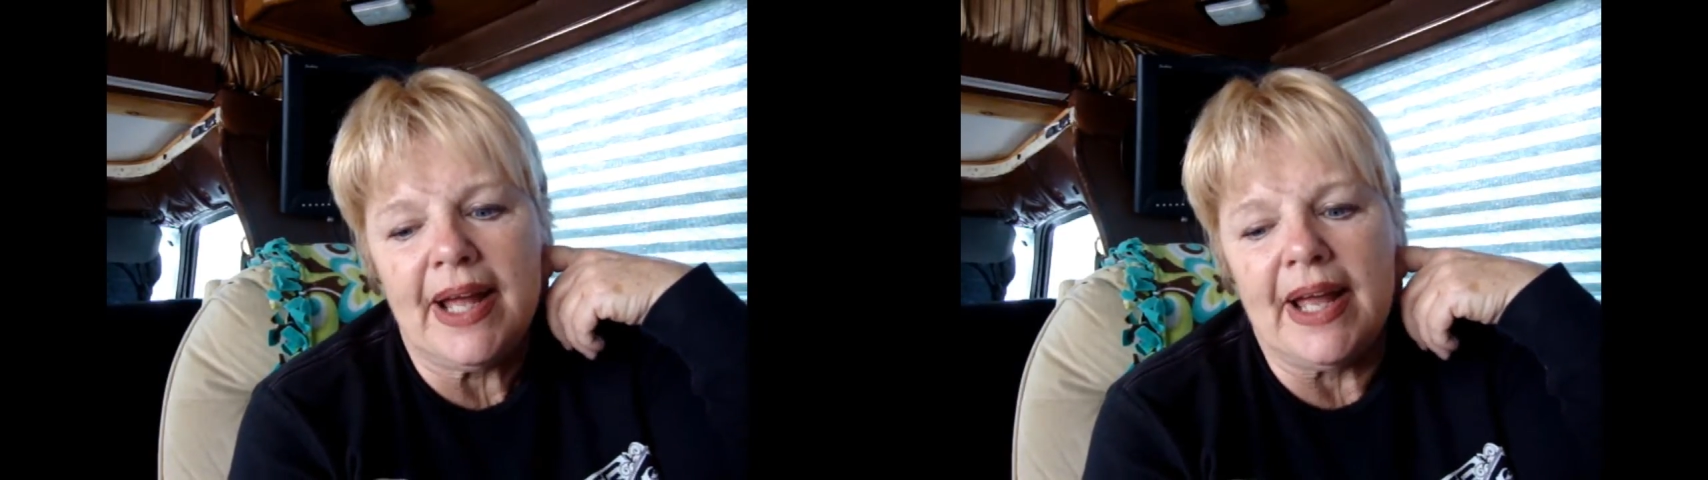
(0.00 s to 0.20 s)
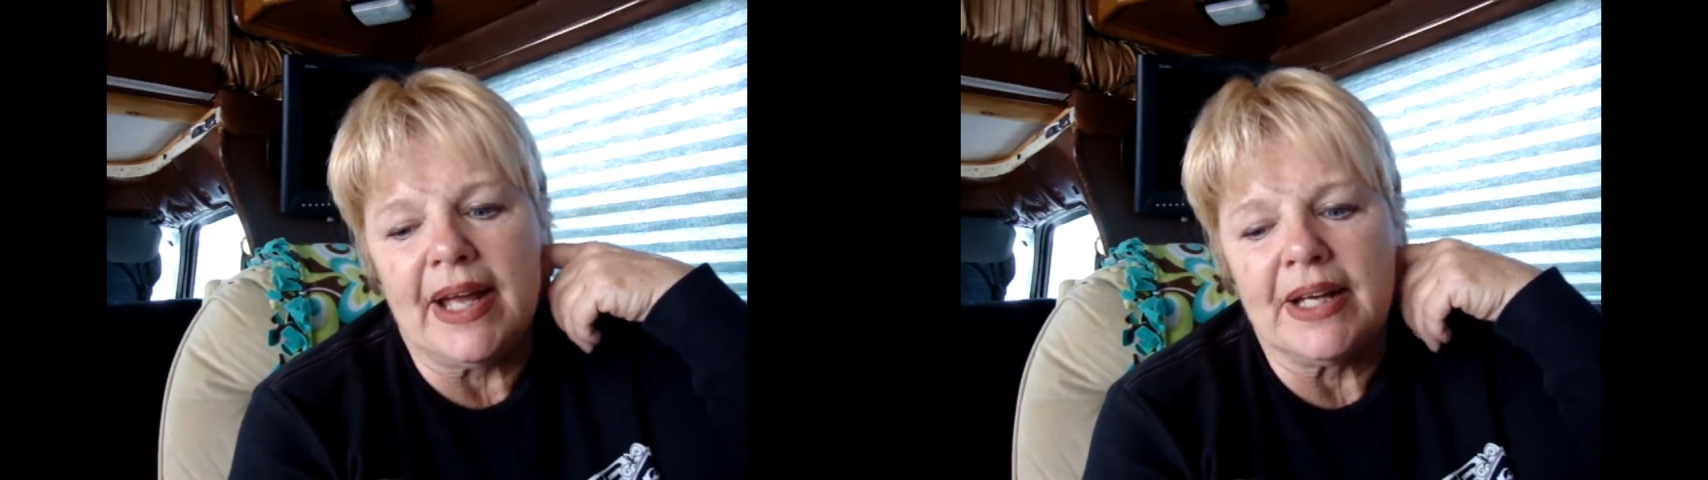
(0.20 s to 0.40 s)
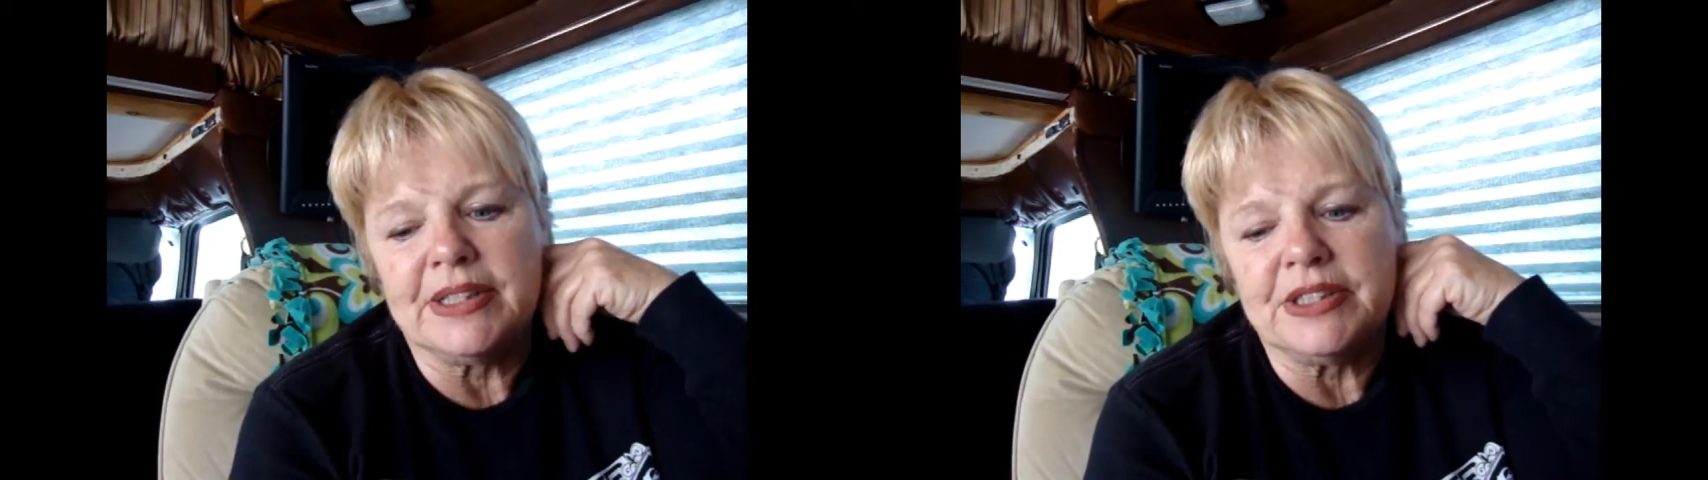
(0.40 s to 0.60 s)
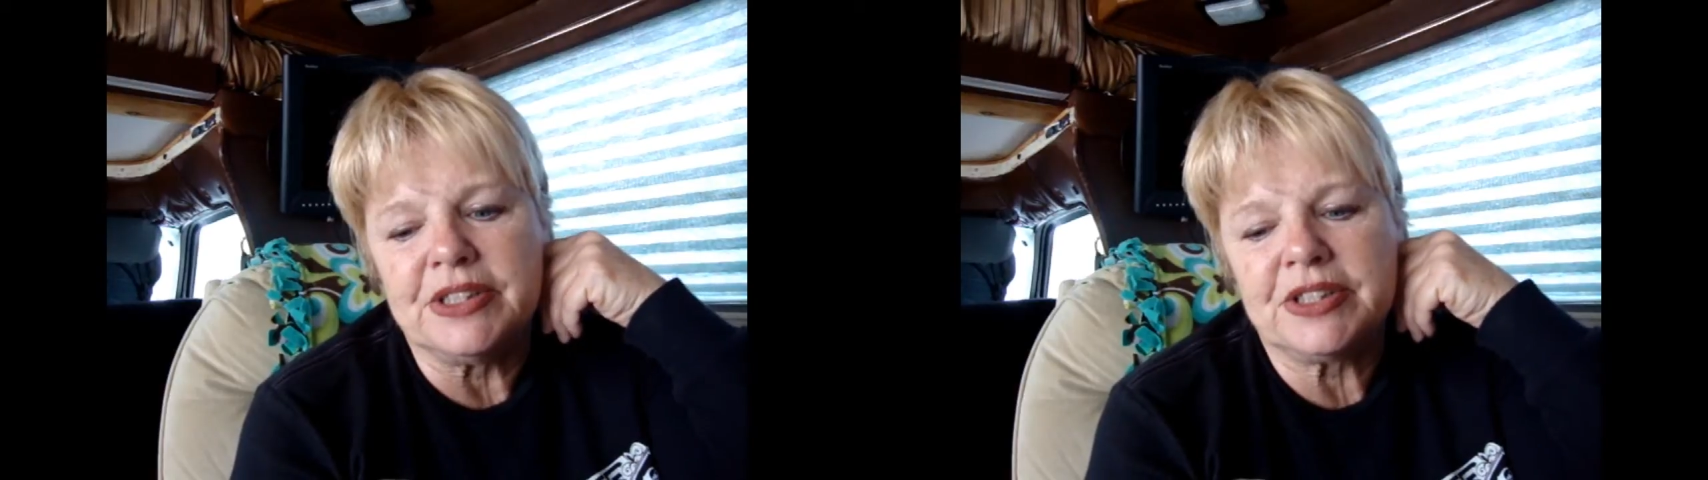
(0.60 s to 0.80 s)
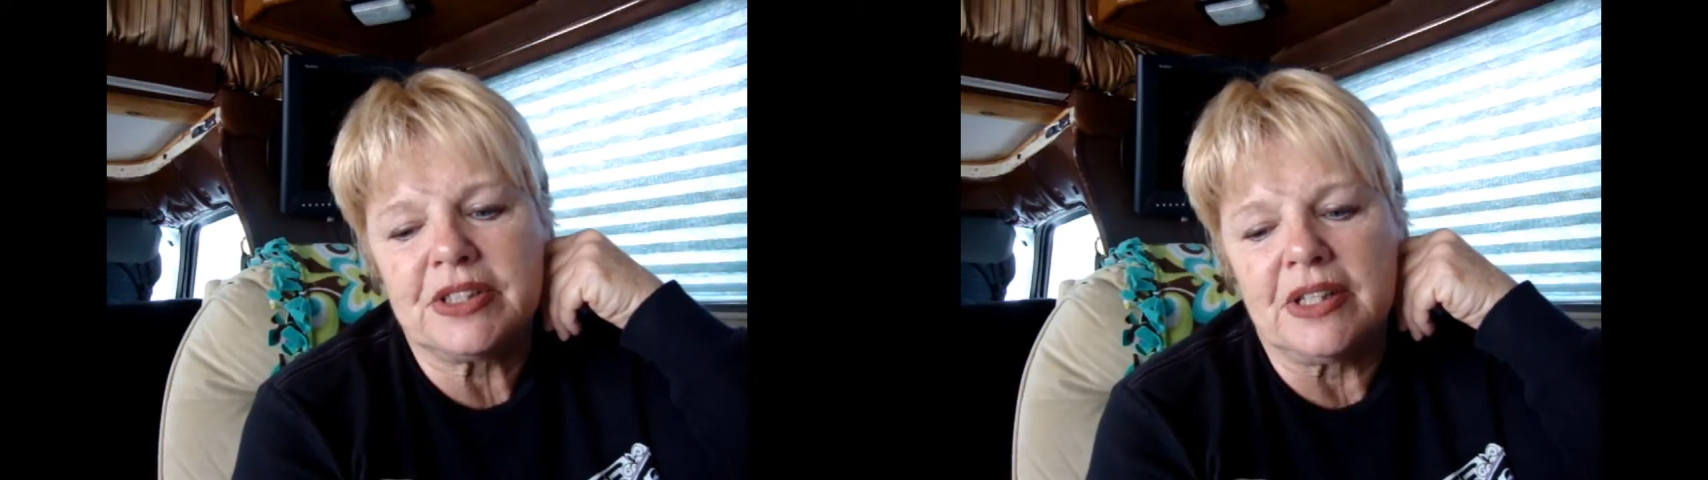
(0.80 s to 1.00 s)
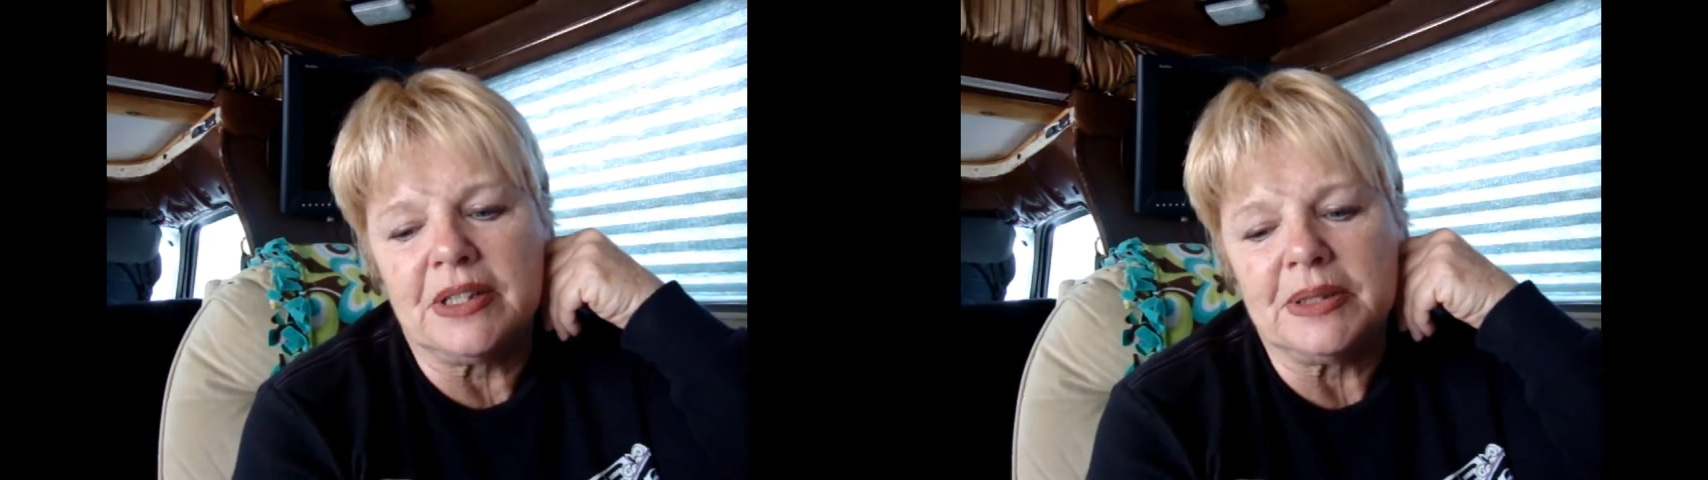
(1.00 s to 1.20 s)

and